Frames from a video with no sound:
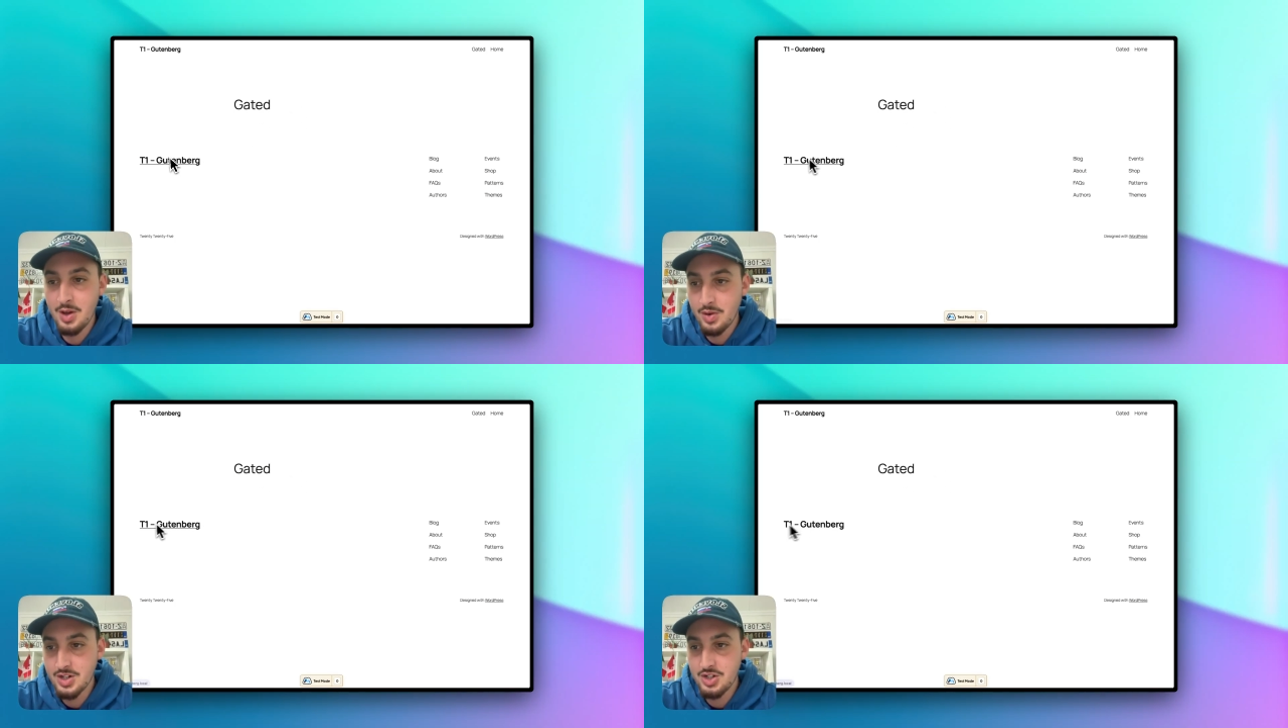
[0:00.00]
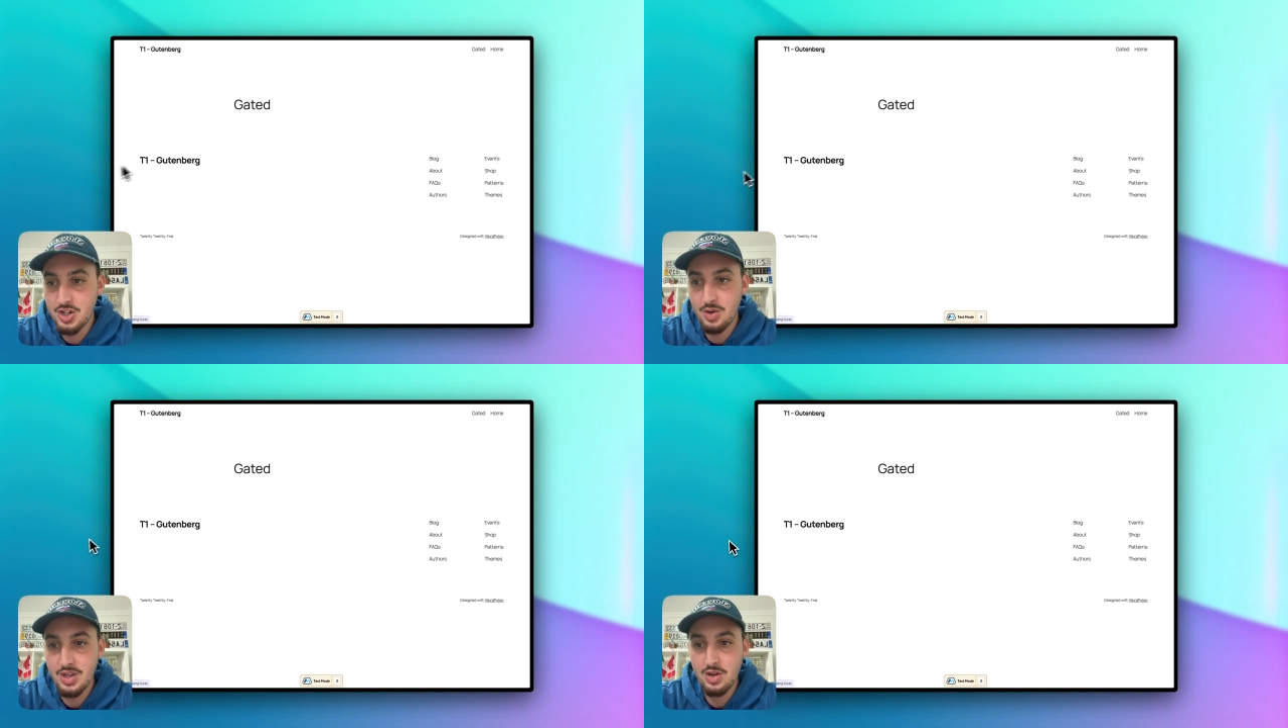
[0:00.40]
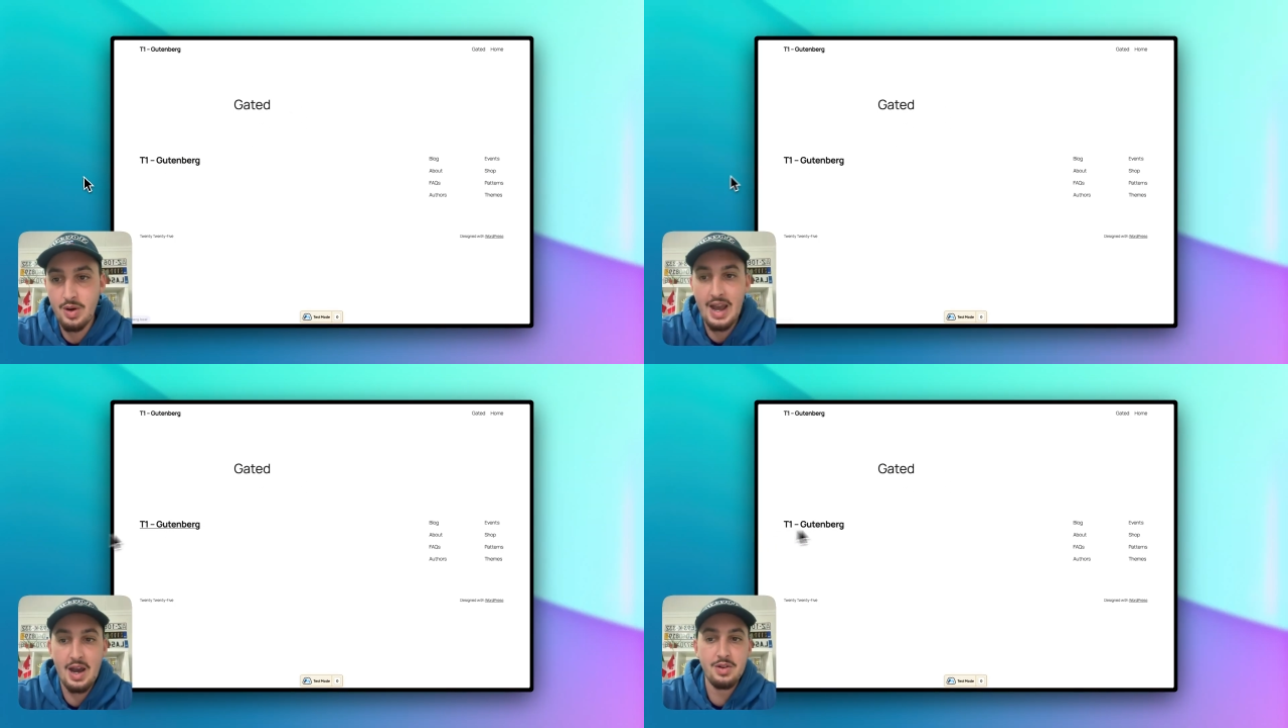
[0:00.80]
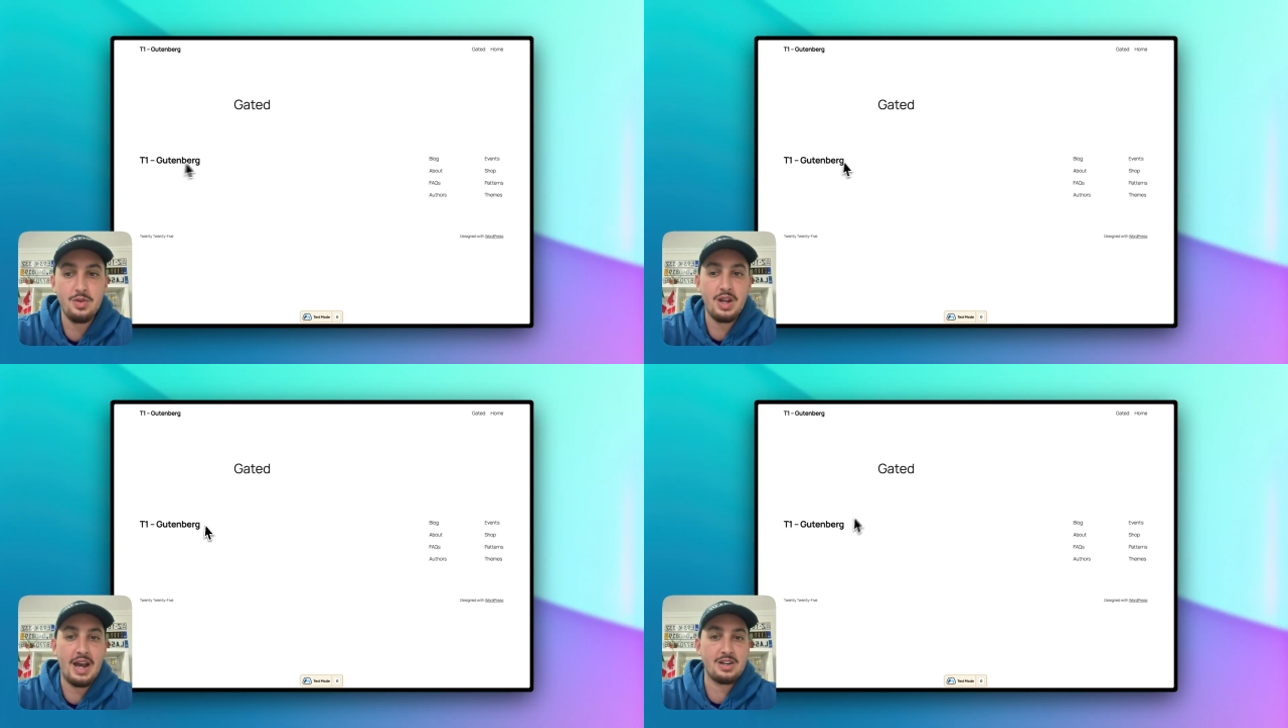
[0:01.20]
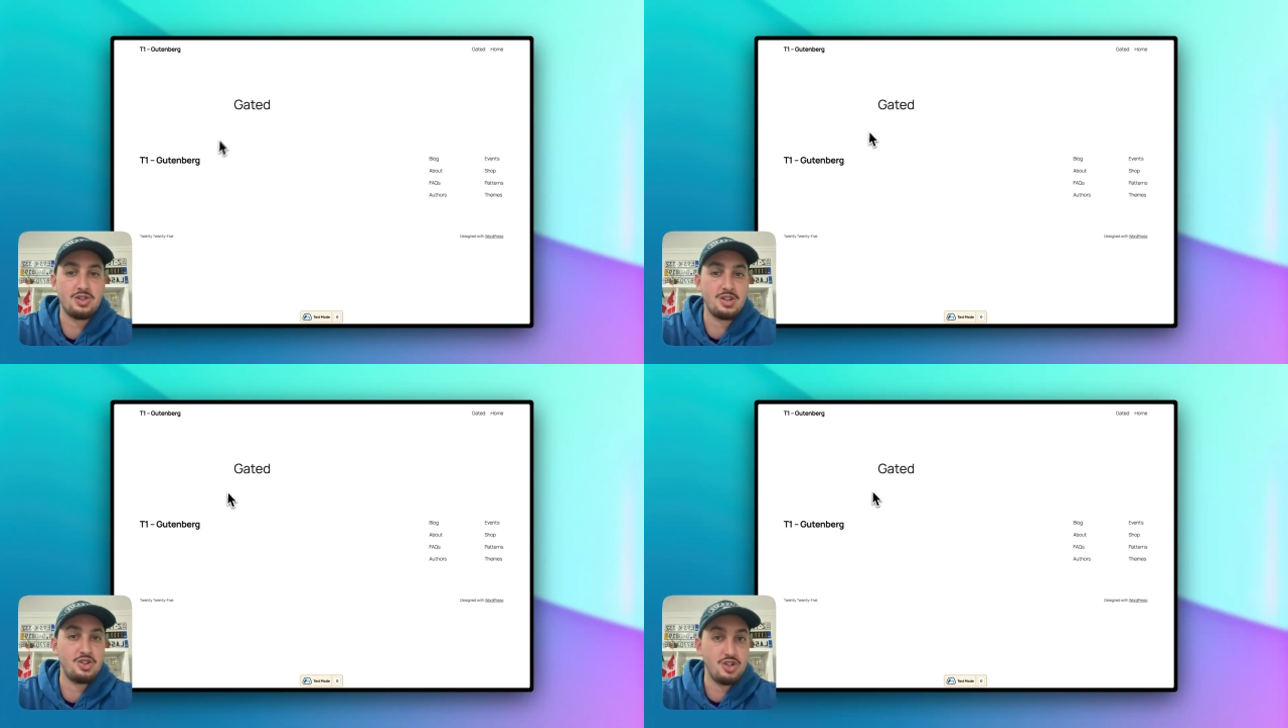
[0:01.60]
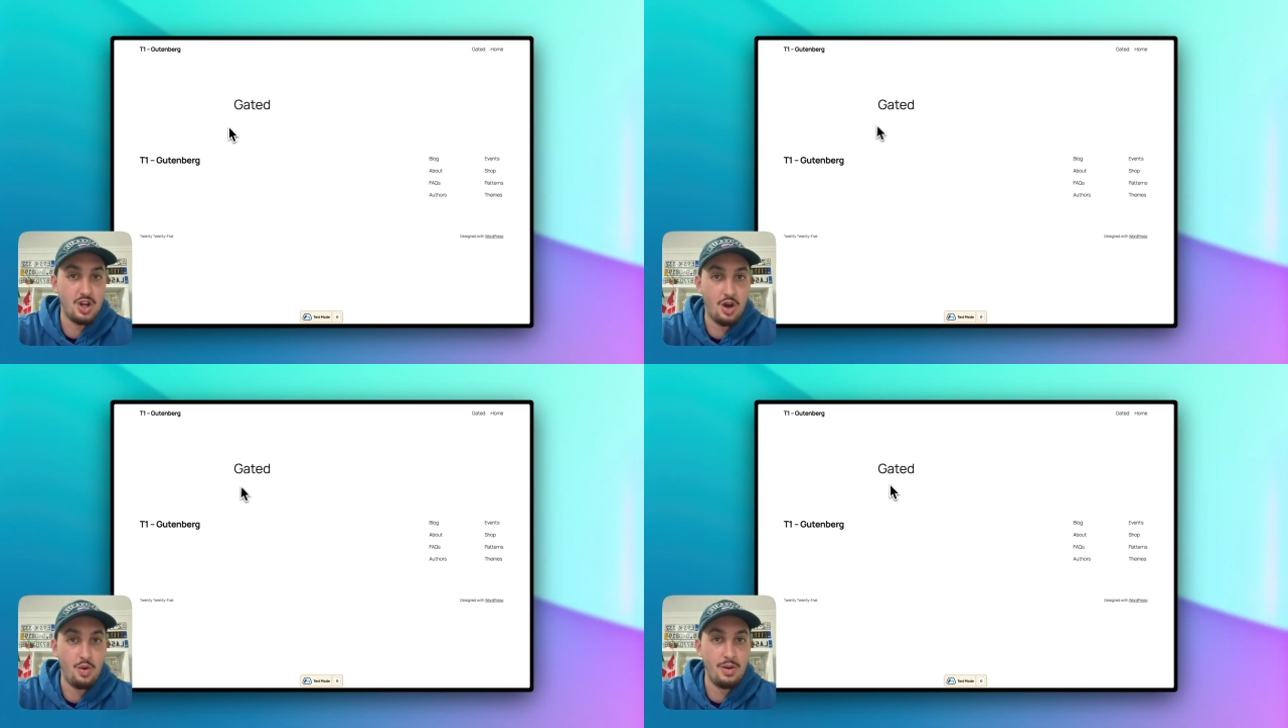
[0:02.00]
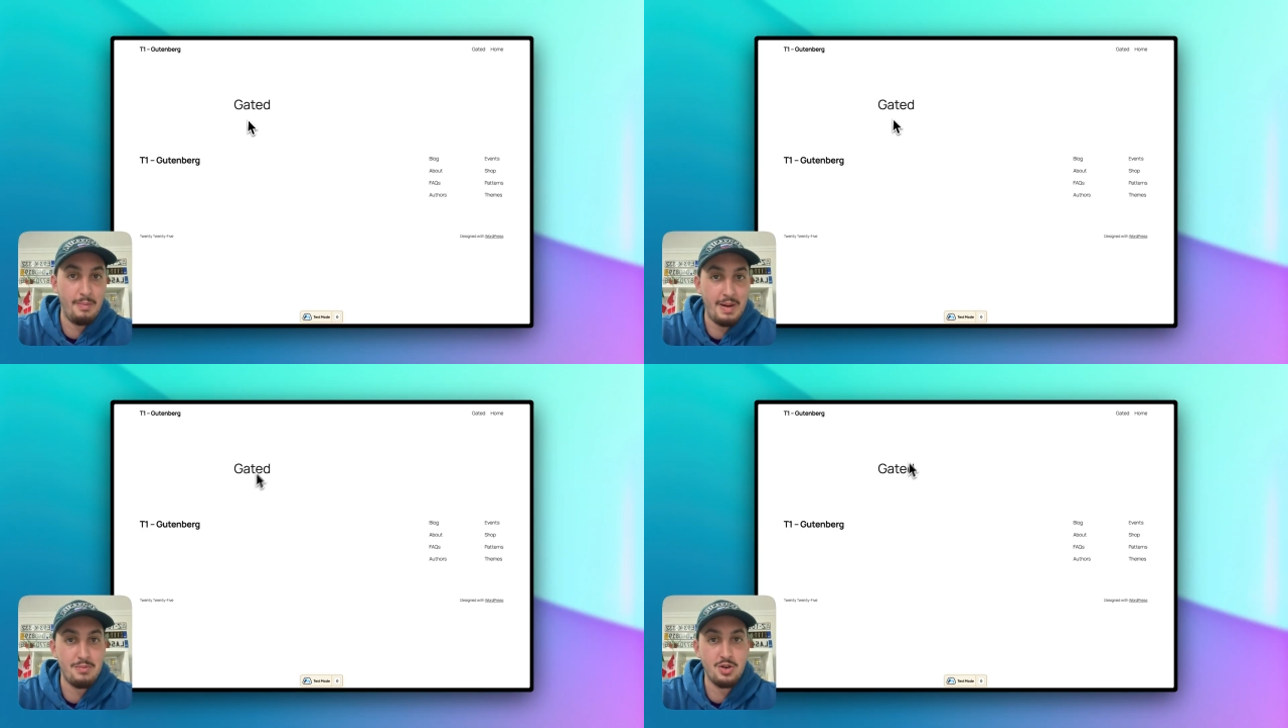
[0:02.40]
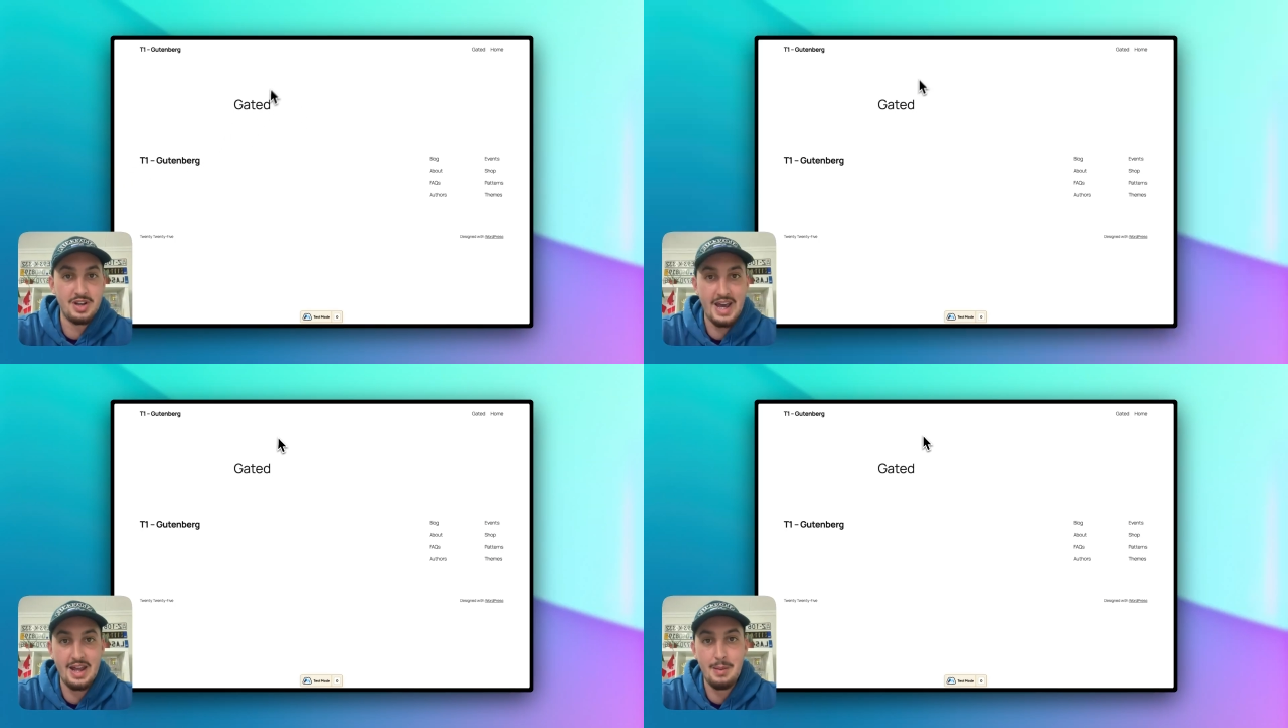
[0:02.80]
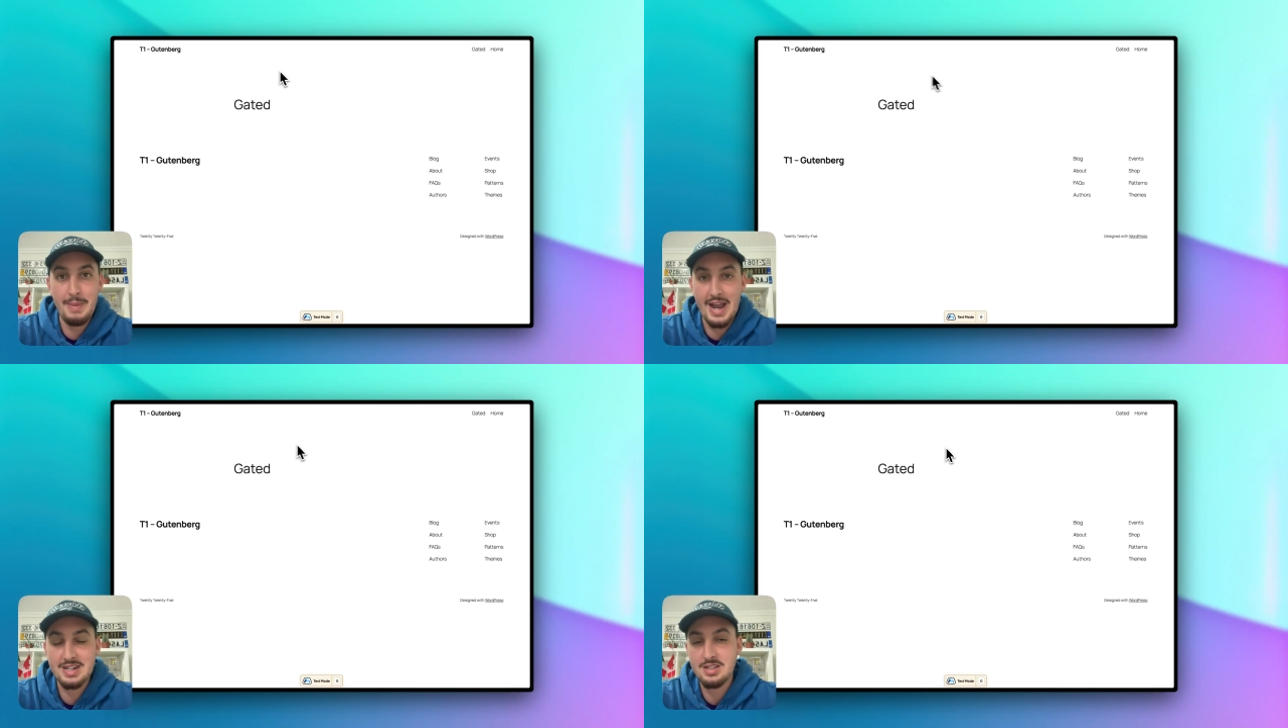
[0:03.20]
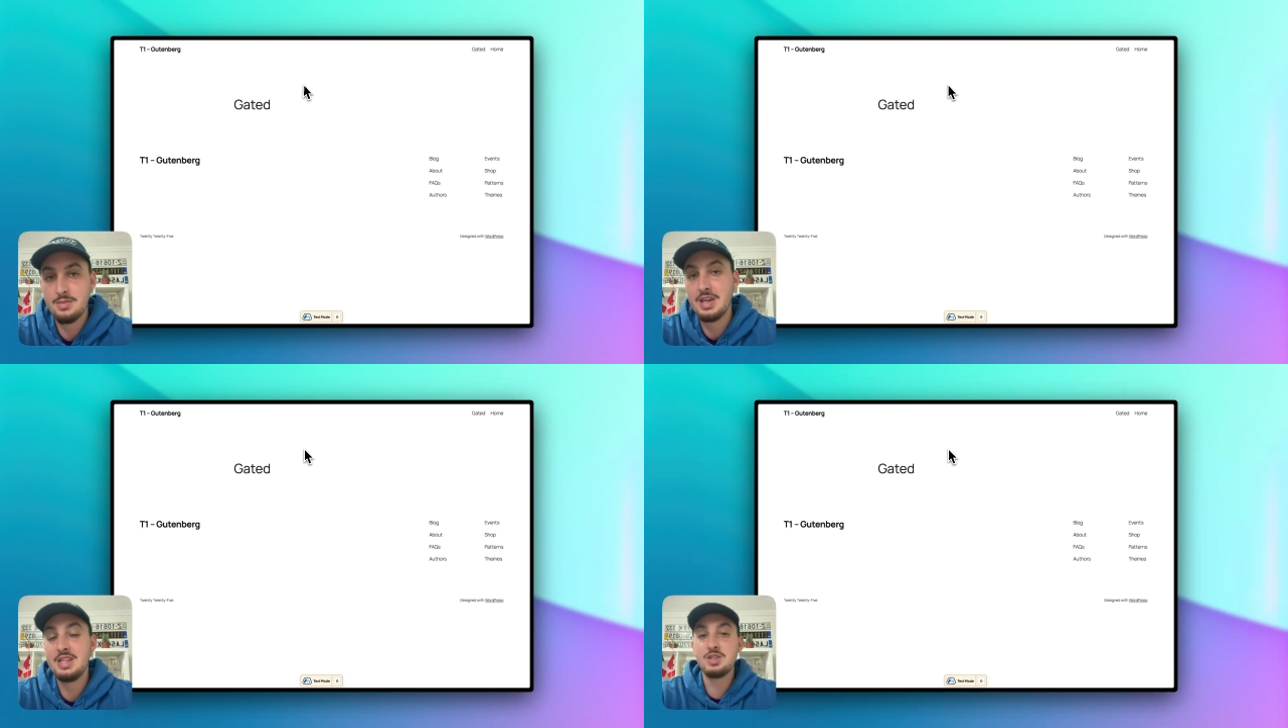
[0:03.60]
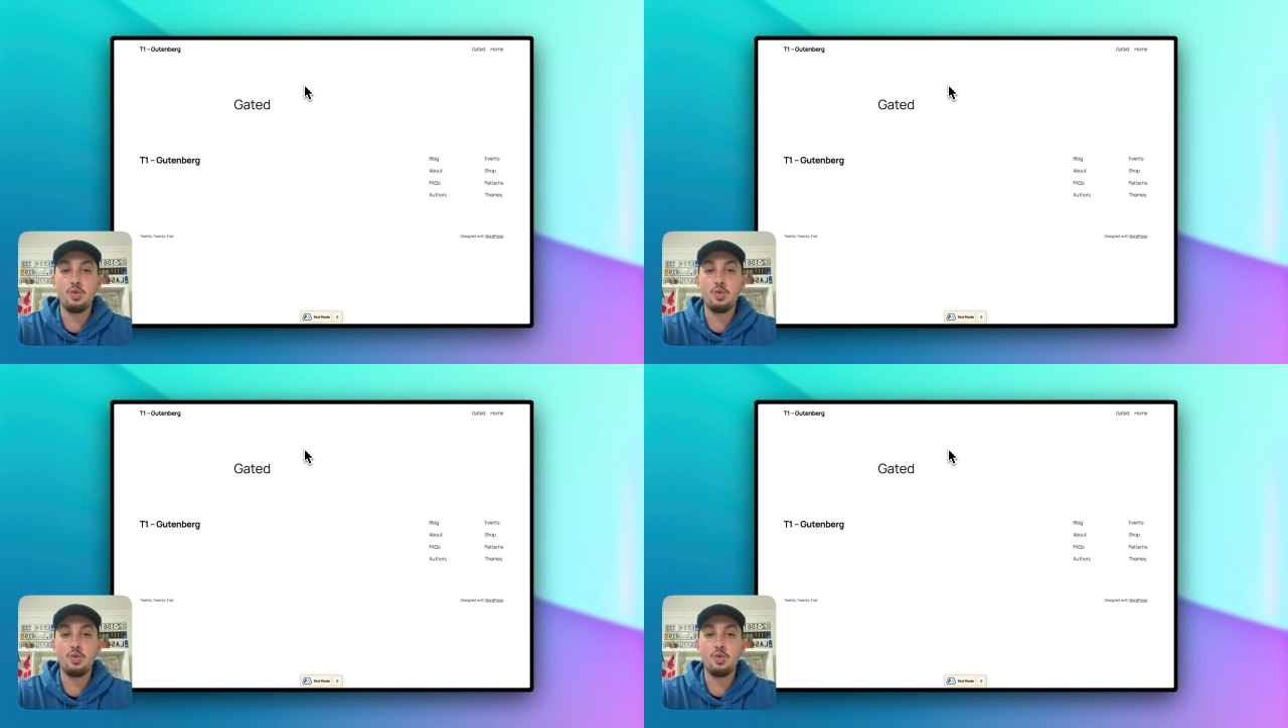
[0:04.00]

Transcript: going to show you how you can actually show member data back to them. And this